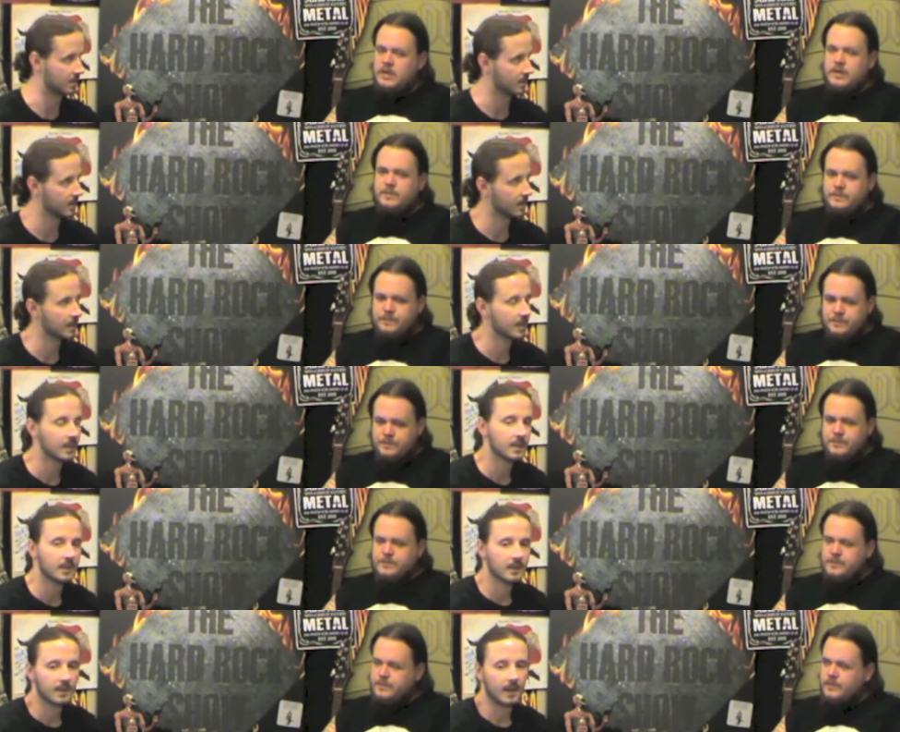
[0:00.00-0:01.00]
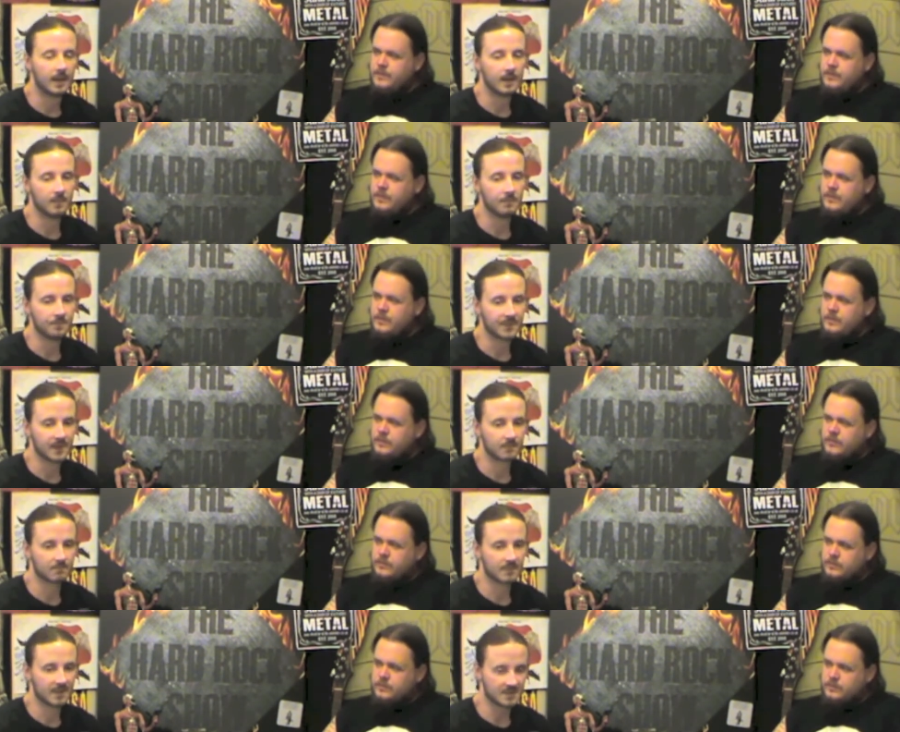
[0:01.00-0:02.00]
Speaker 1: yeah. um,
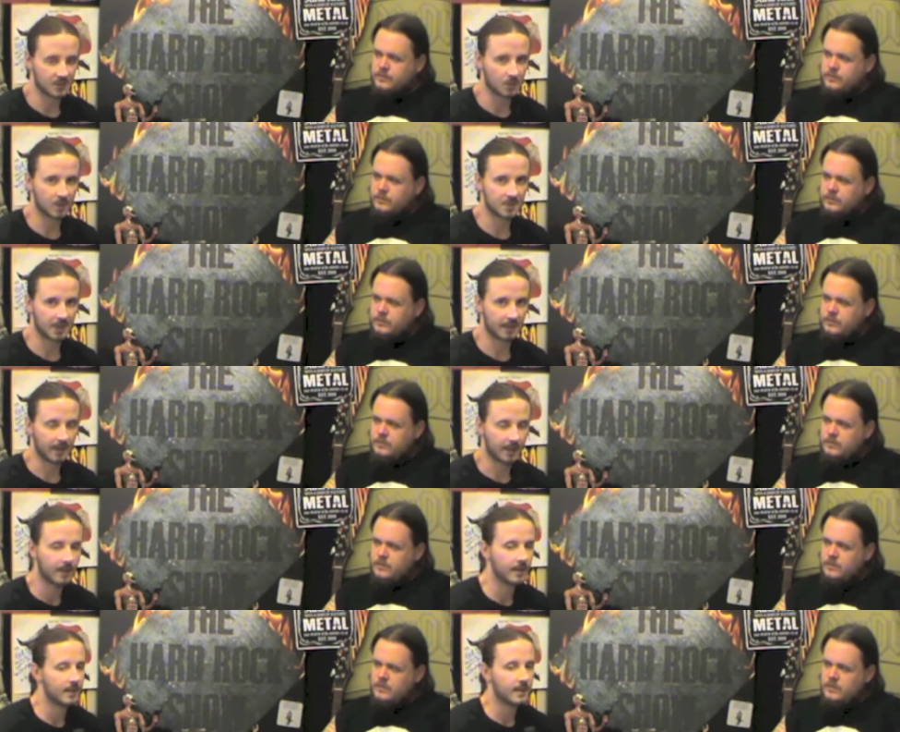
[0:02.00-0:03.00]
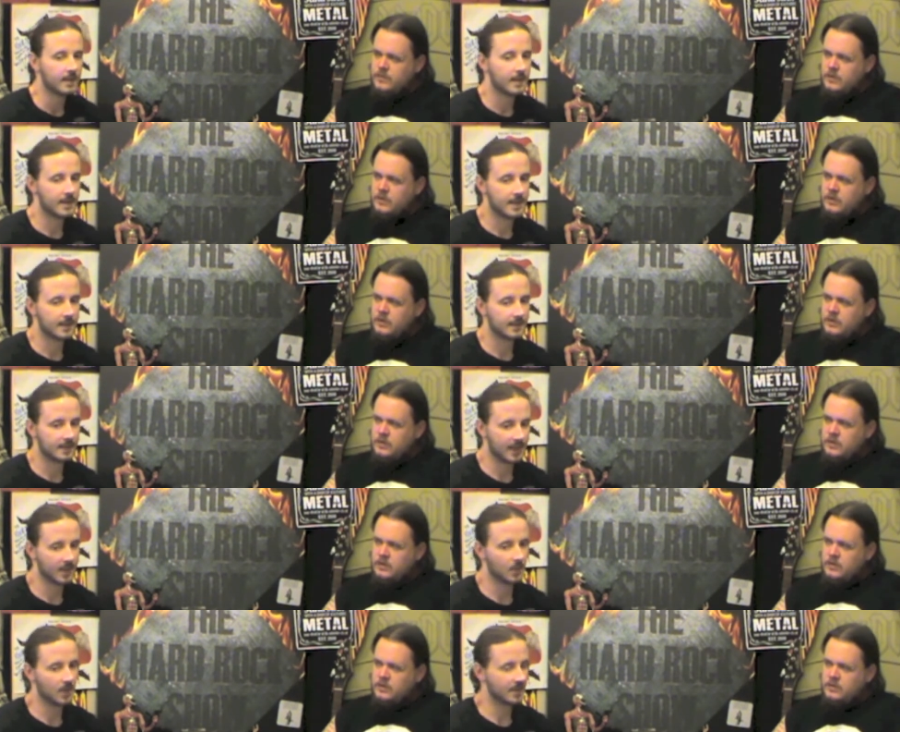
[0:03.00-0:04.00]
it's a good one. Check it out. Now, the
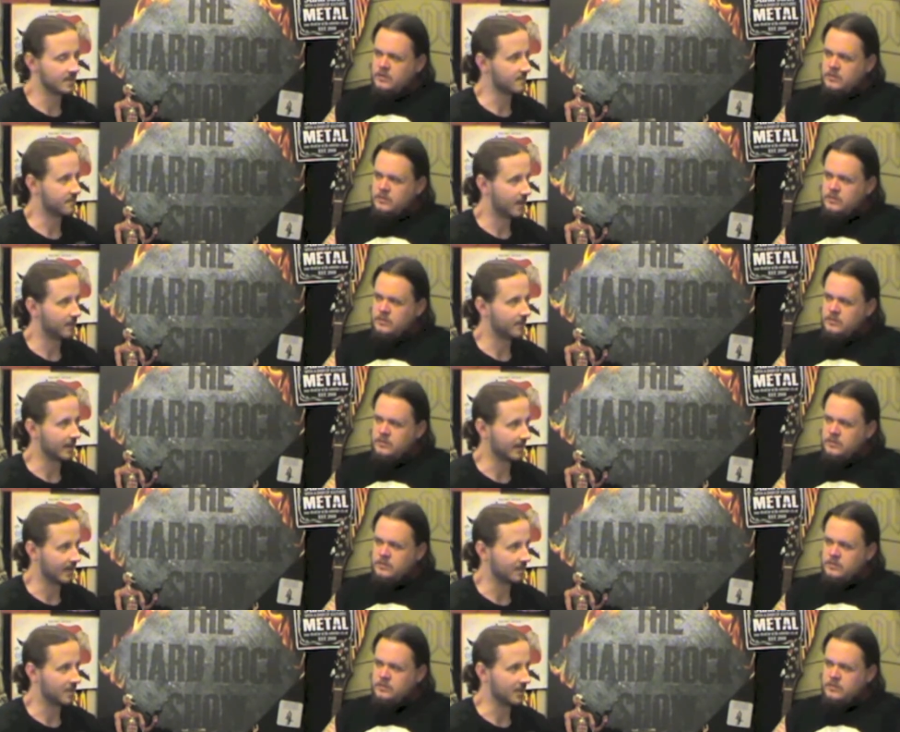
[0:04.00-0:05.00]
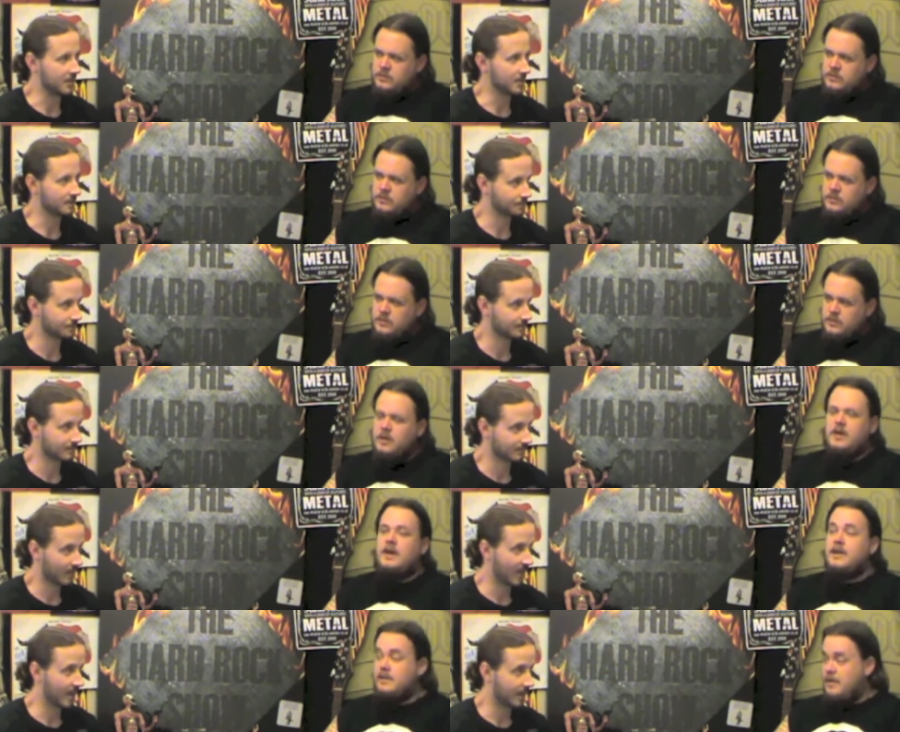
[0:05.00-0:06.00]
other one is Five Finger Death Punch.
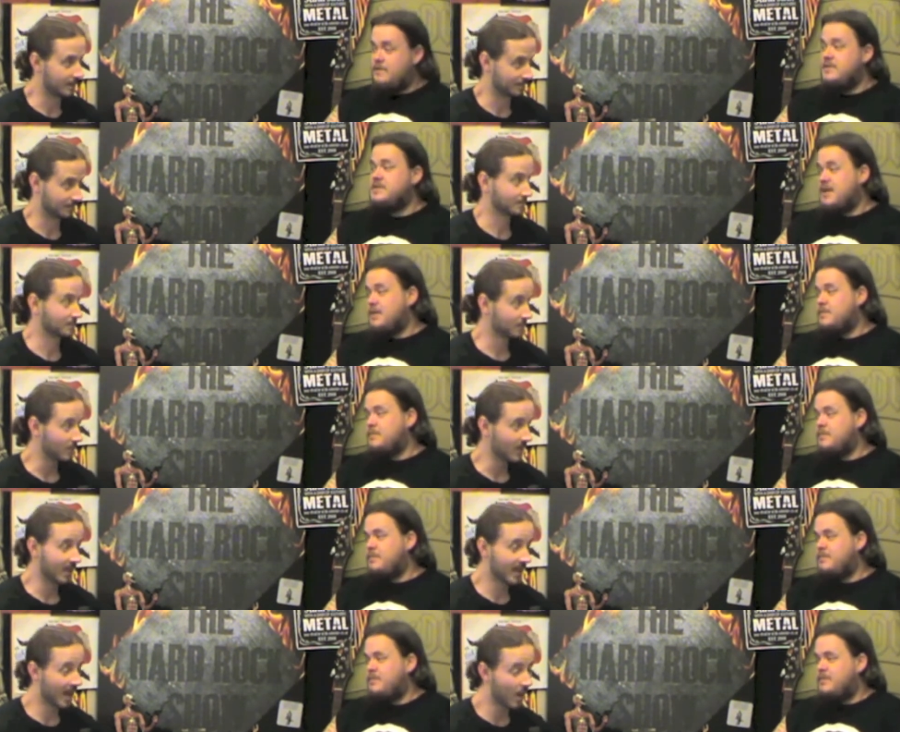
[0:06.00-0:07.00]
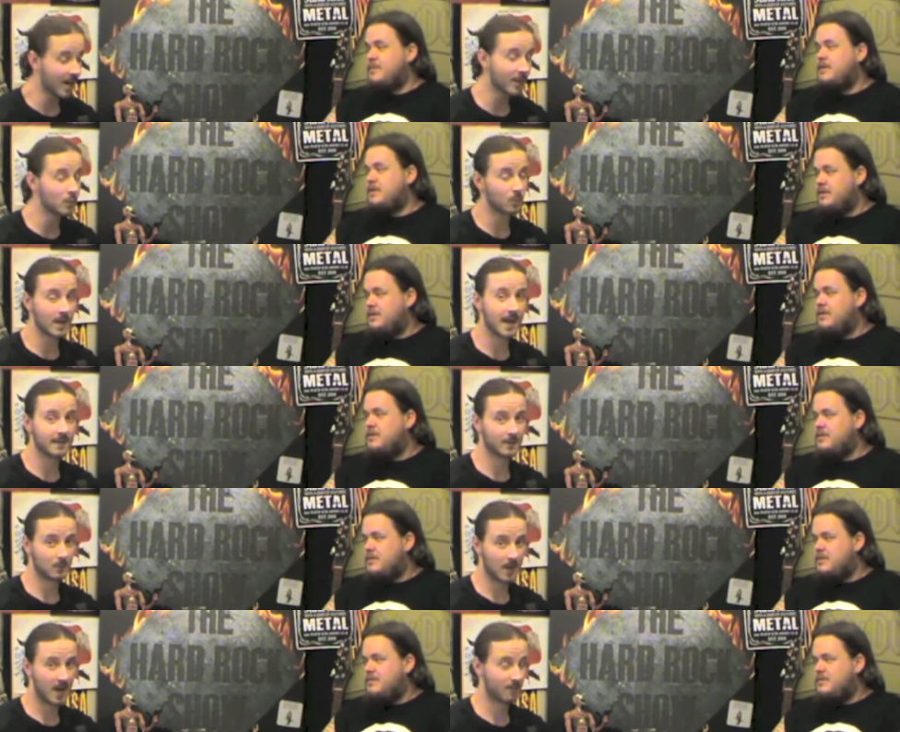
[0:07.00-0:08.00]
Speaker 2: I love this album.
Speaker 1: Now, I could rant
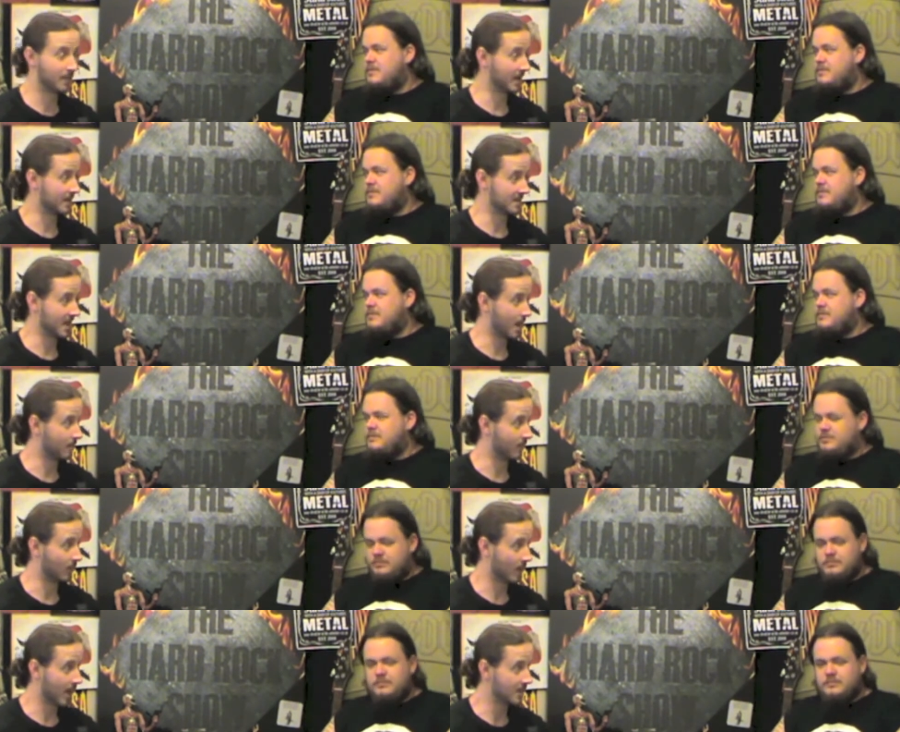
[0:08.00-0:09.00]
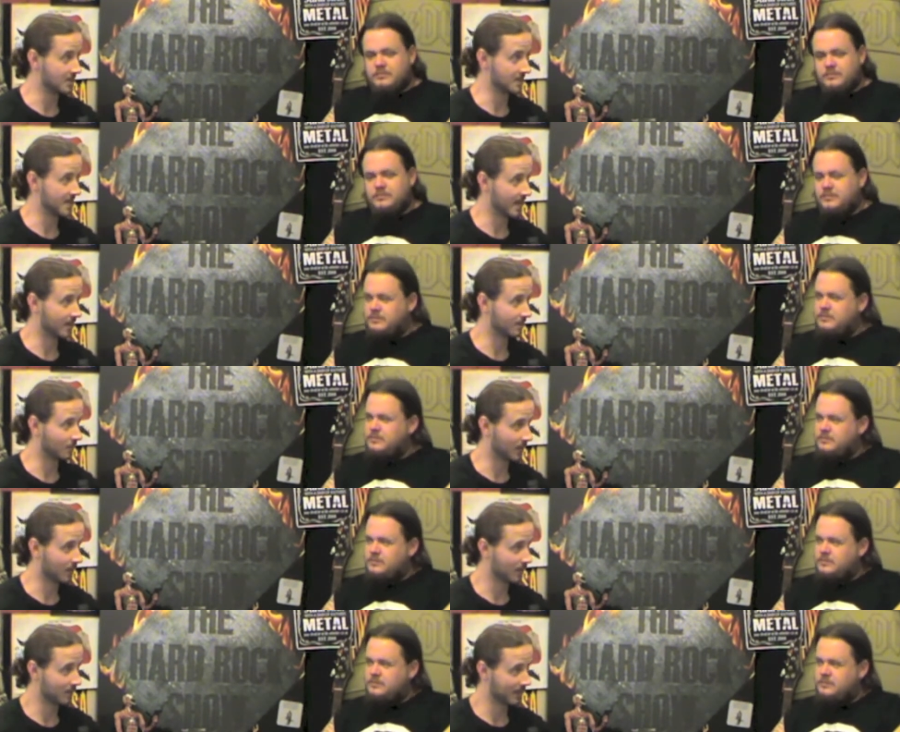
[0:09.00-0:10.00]
and rave about this album for ages. Now, we
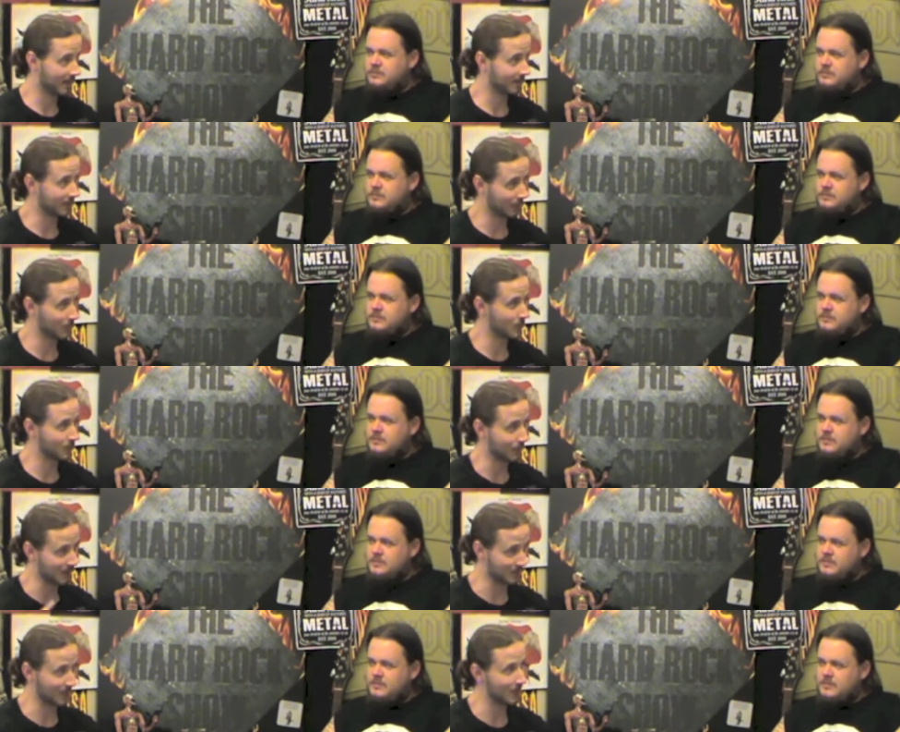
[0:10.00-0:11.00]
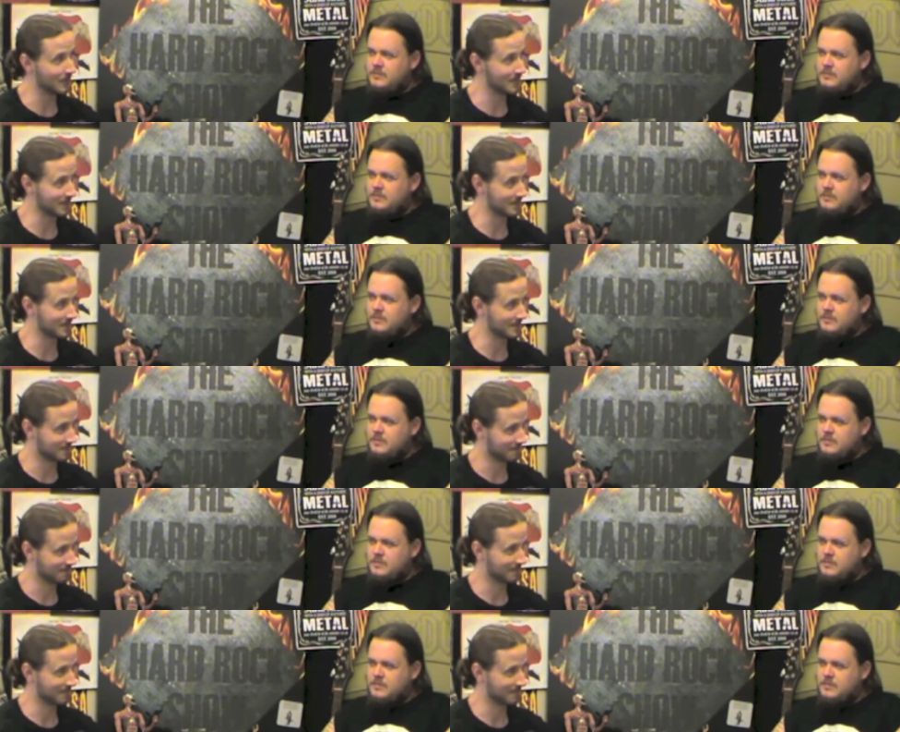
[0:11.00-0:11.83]
got to thank the Gooch for exposing us